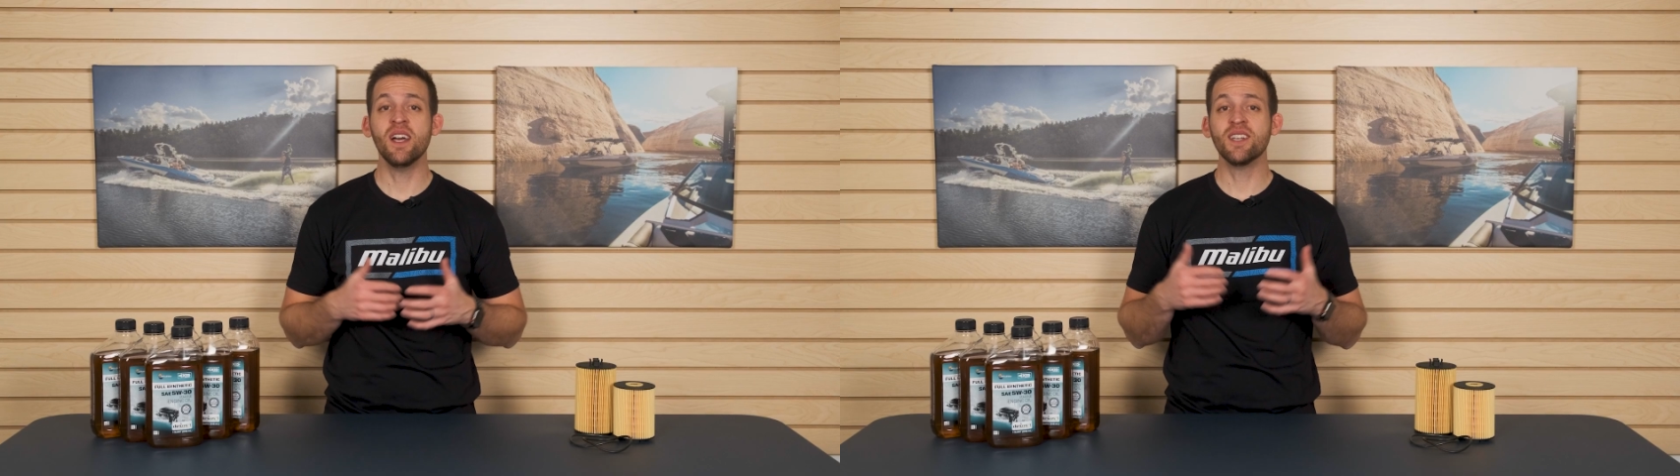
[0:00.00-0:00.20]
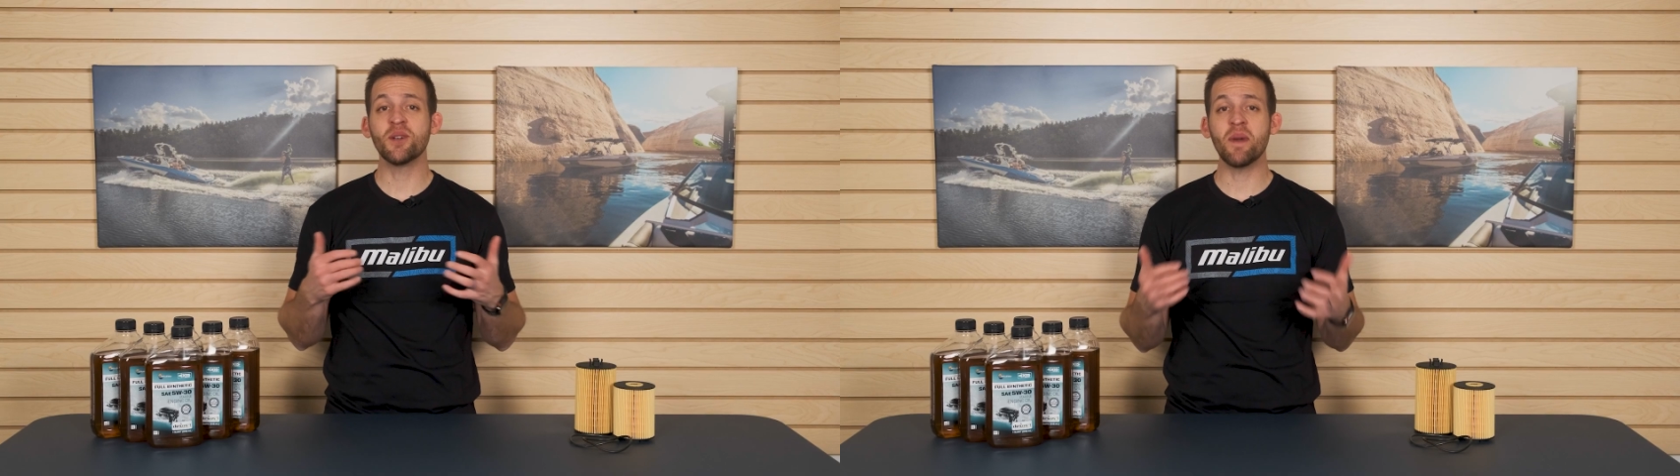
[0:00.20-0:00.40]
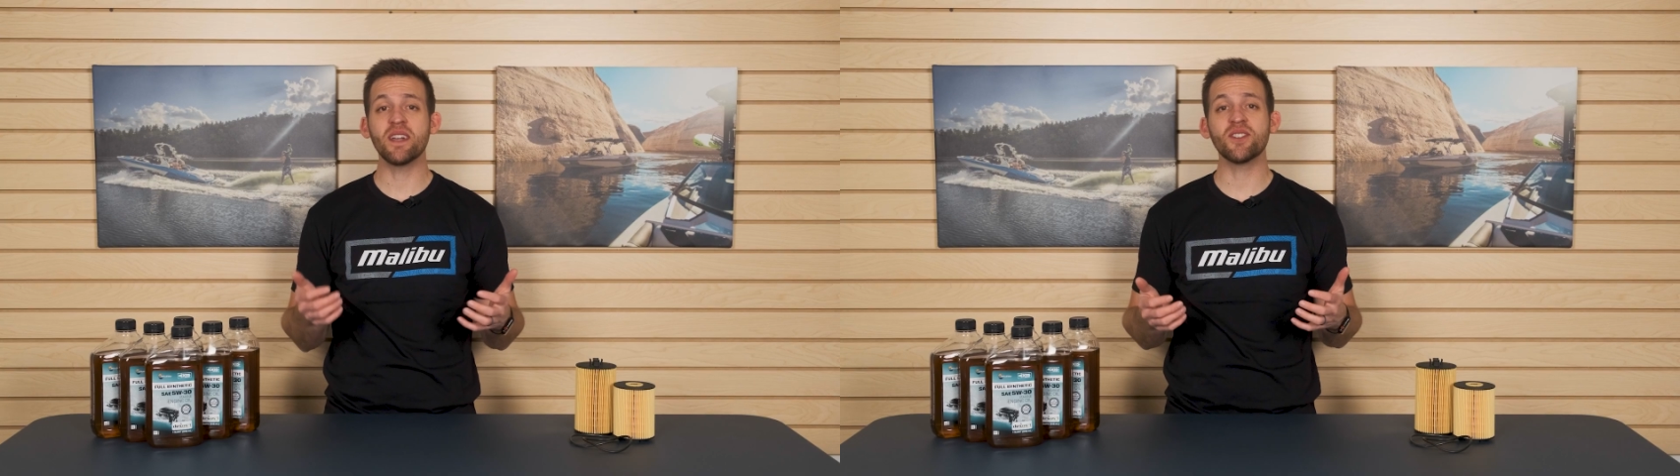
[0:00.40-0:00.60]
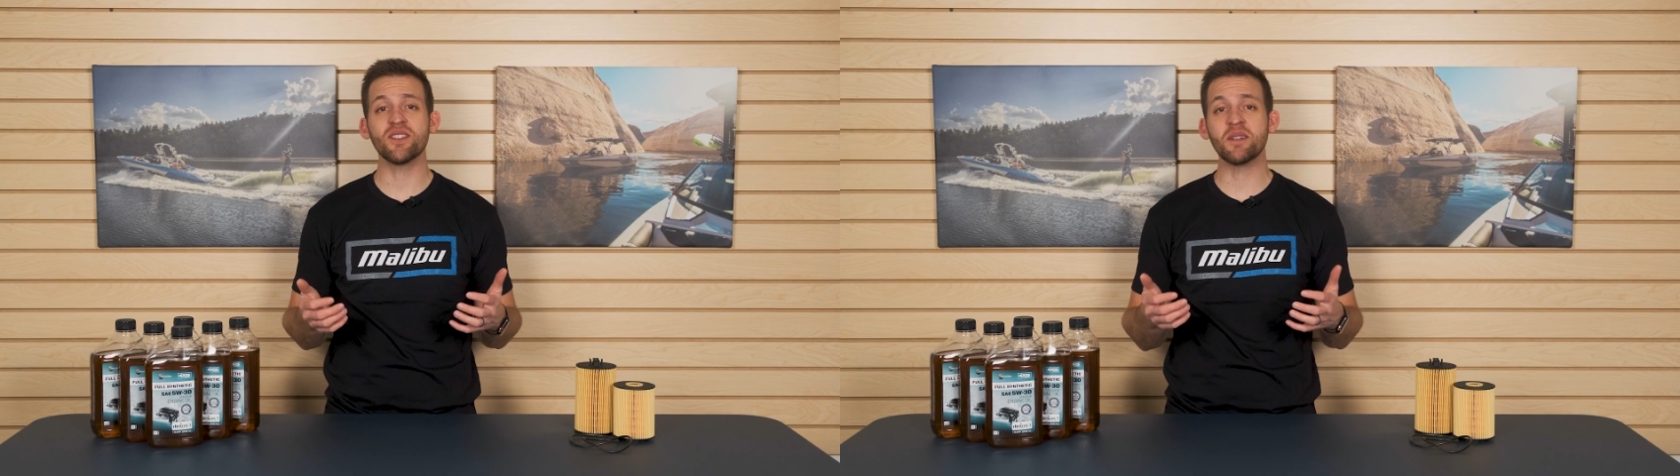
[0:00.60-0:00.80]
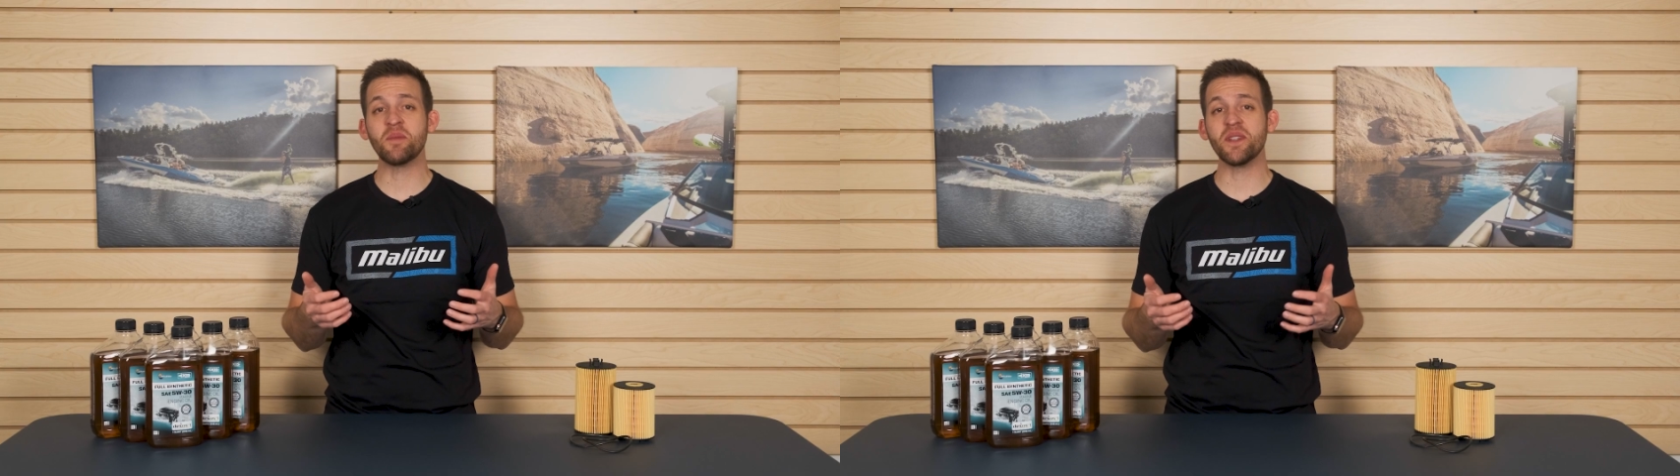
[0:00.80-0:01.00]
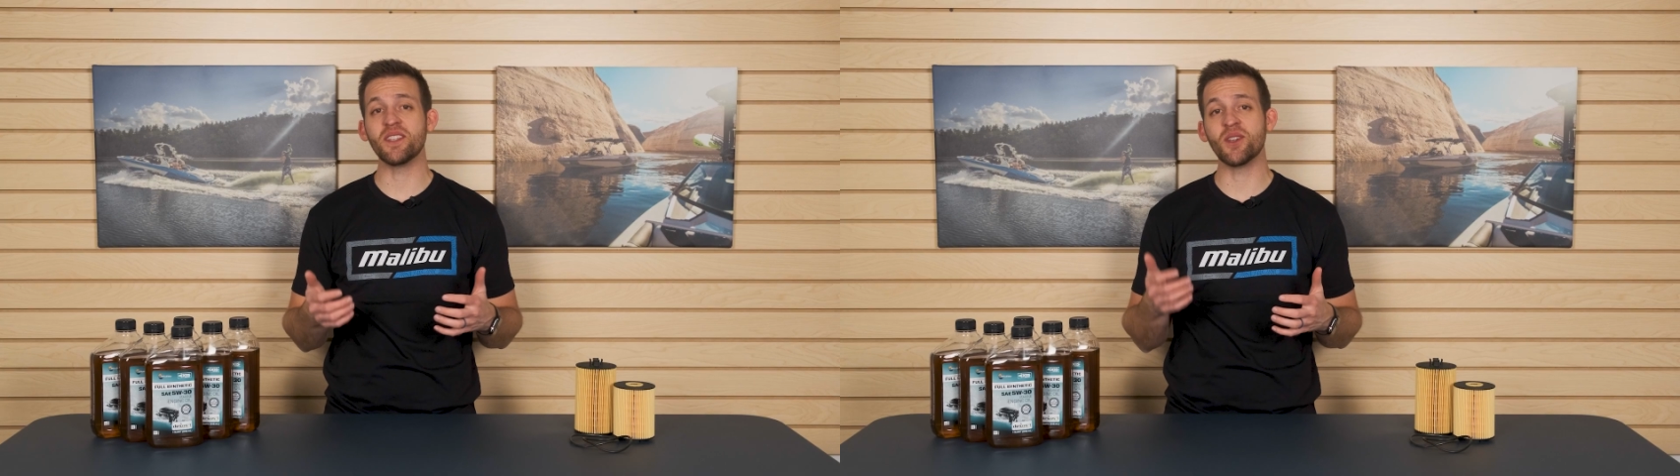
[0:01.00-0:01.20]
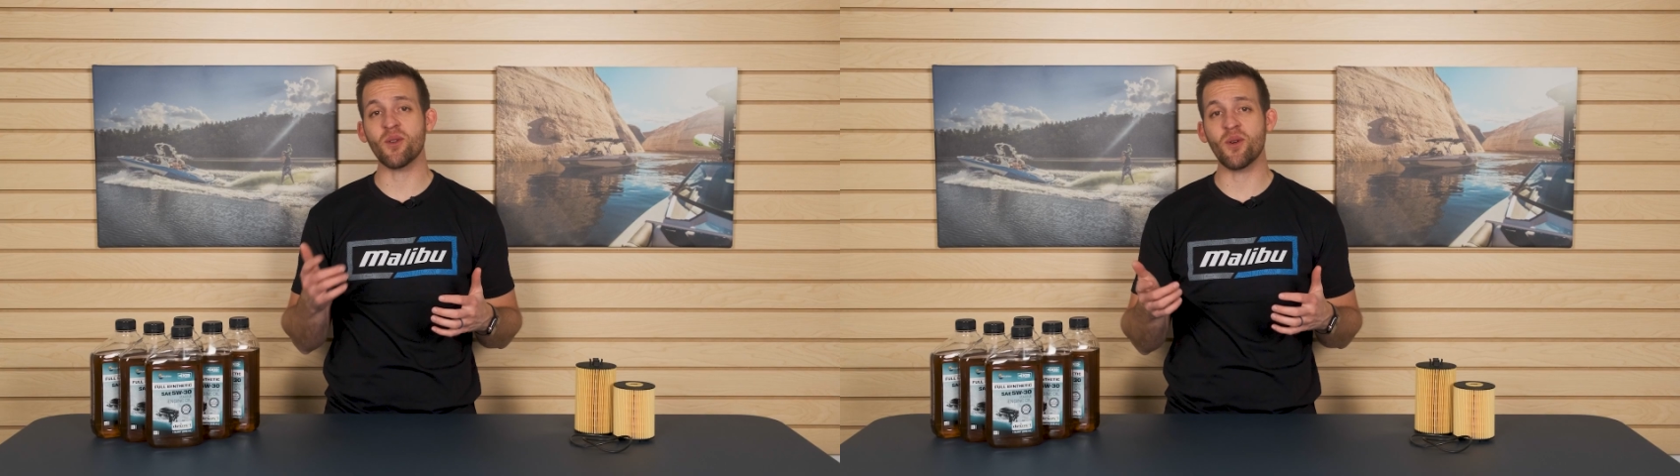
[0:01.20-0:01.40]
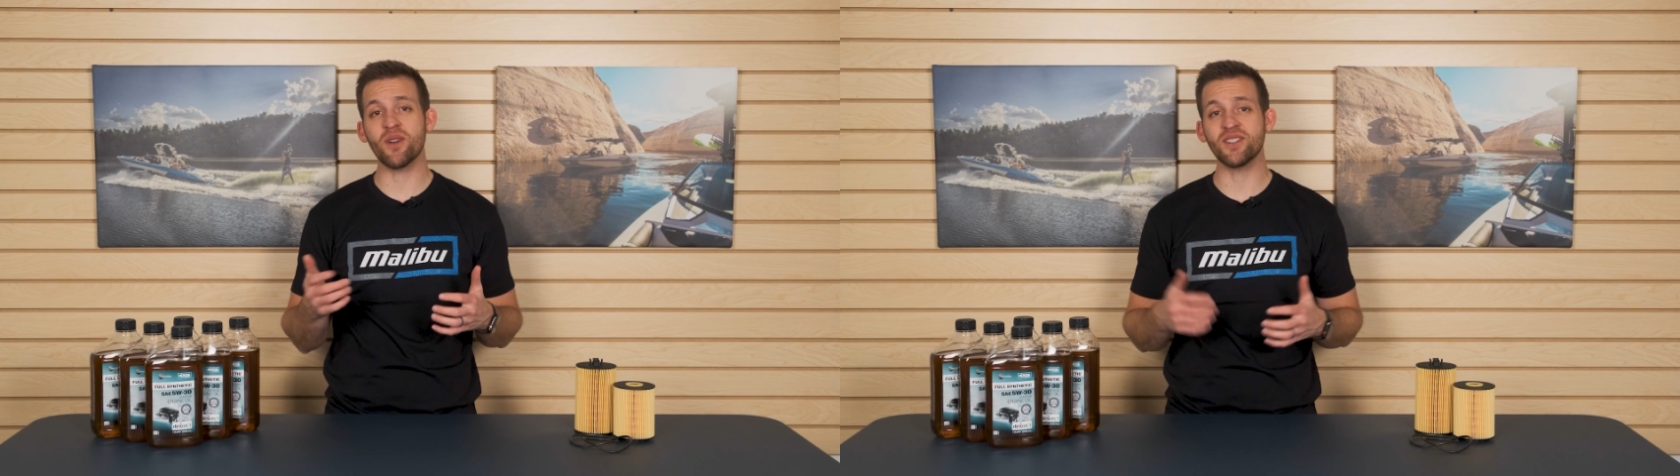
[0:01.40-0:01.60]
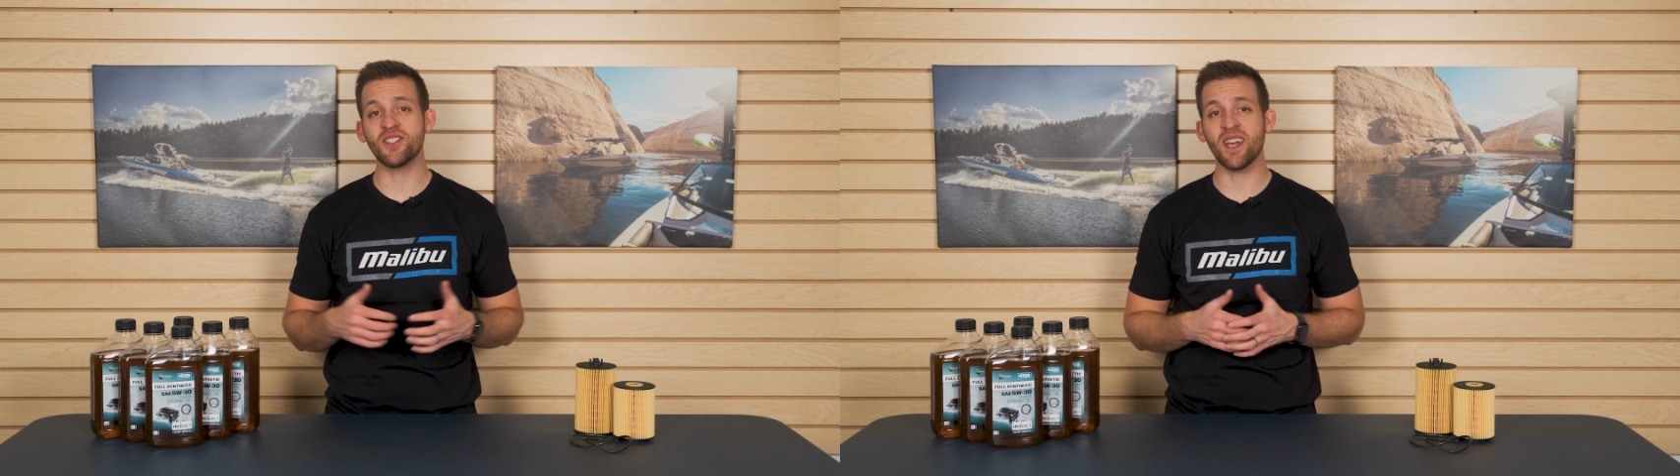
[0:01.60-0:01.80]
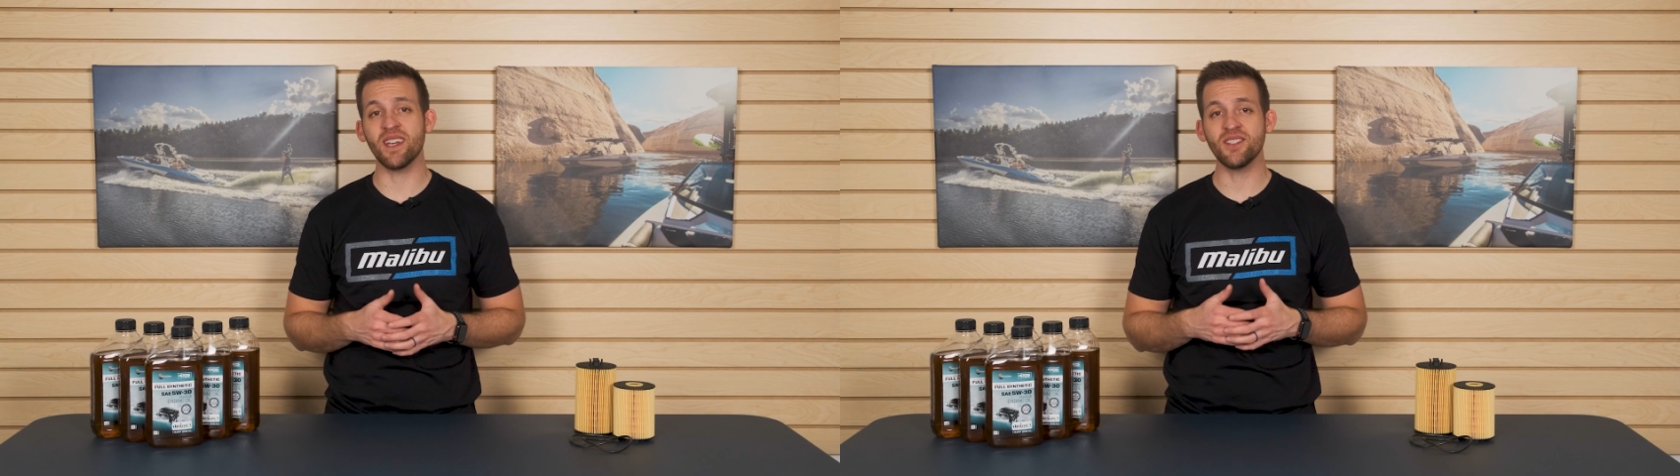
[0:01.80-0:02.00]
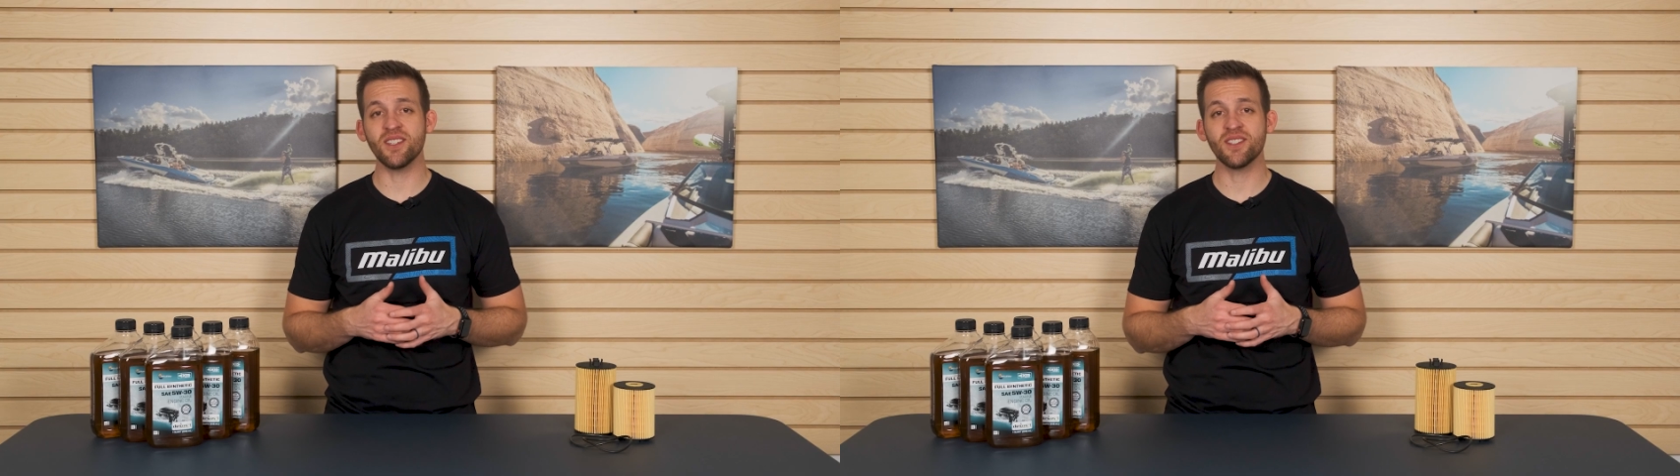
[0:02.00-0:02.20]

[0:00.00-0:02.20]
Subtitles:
So make sure to complete your oil change